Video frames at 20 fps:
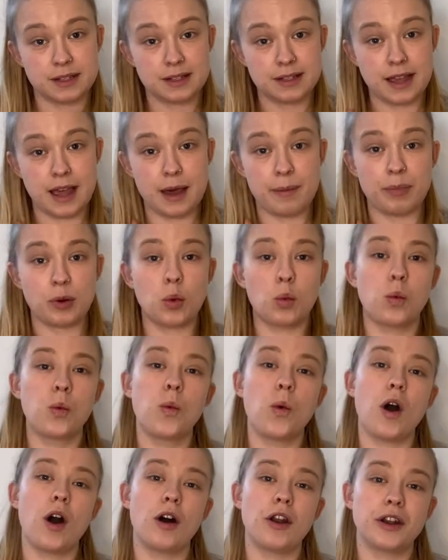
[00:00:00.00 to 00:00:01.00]
Step
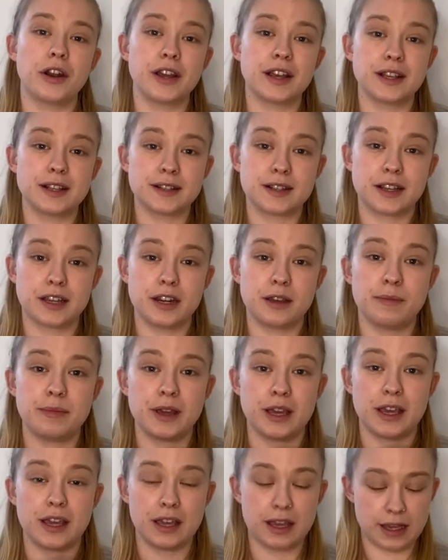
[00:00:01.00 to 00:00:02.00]
one is going to
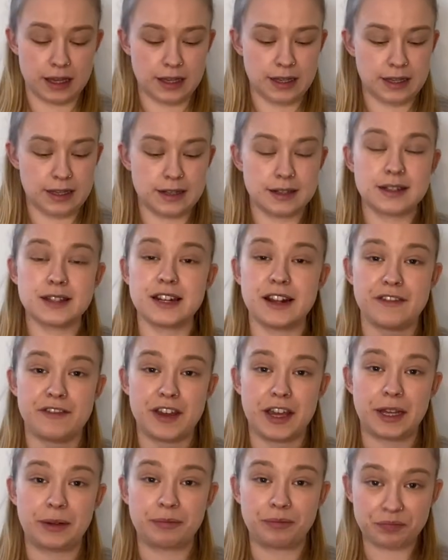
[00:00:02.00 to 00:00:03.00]
be
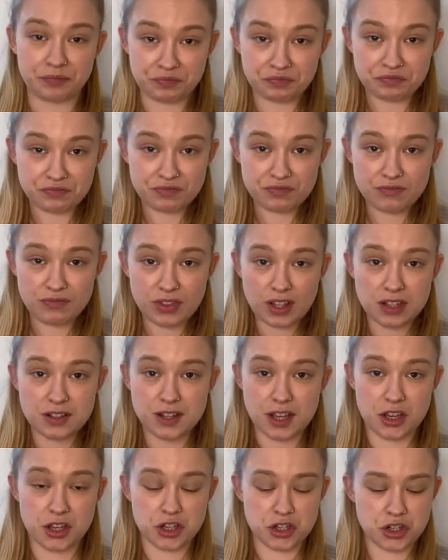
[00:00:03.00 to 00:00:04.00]
sniffing. So
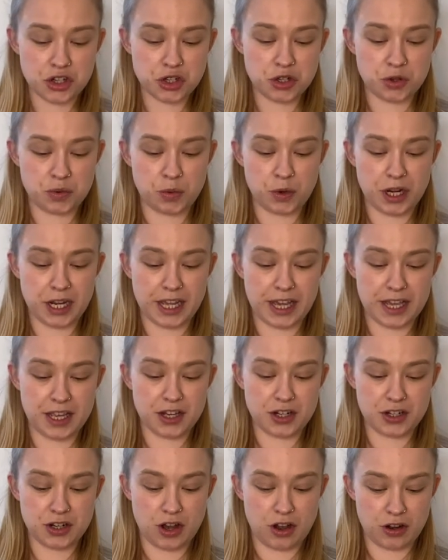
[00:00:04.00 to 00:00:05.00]
you just want to get your
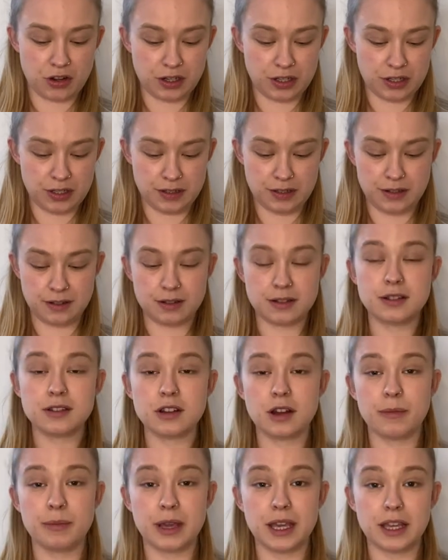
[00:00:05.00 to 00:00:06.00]
dog to
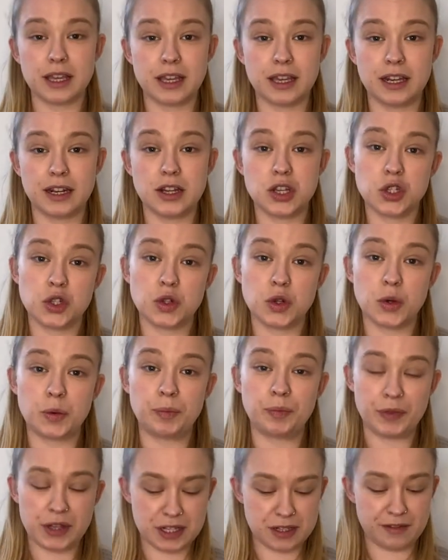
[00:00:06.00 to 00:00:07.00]
start making
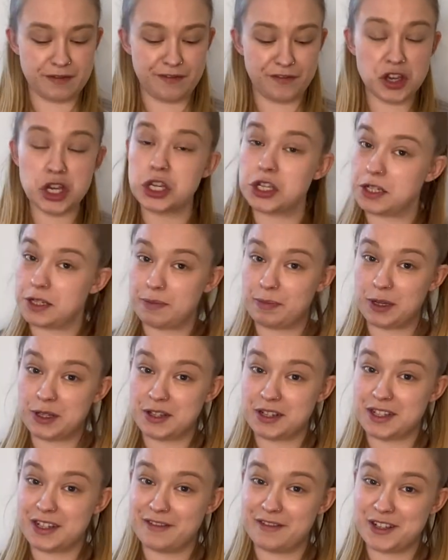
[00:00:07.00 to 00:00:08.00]
some, its first
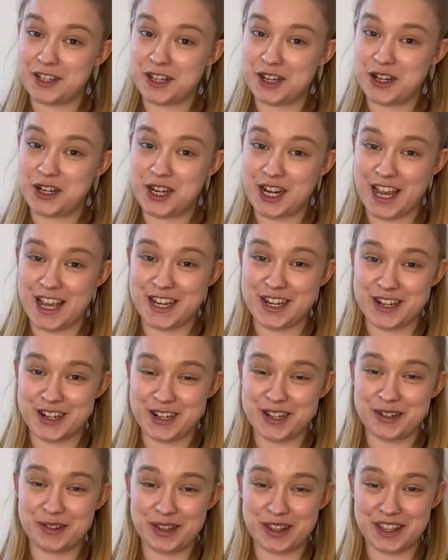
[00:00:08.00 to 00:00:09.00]
positive
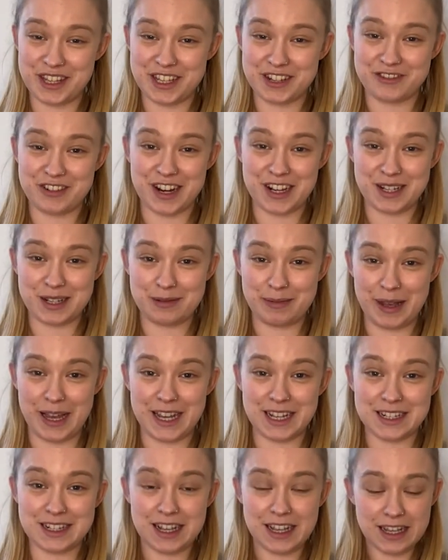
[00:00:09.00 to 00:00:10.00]
associations with these Rex
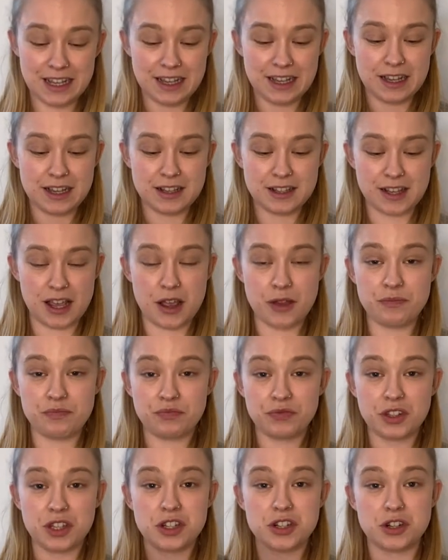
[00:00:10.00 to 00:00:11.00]
Specs. So
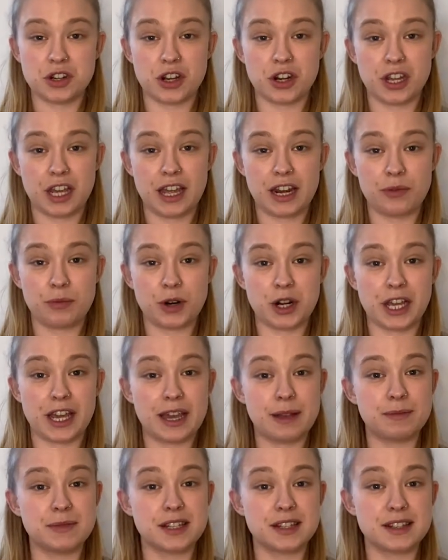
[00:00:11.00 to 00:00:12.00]
you're just going to want to get
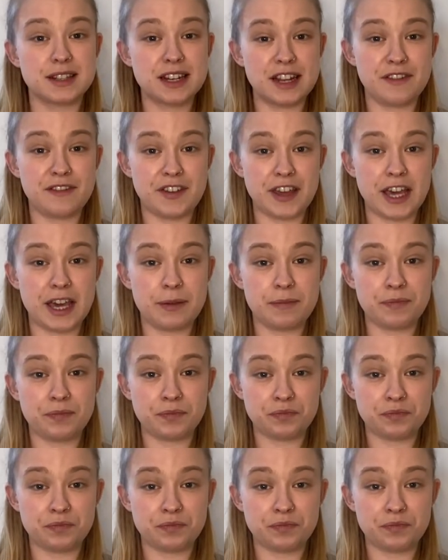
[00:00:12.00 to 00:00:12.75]
them to sniff it.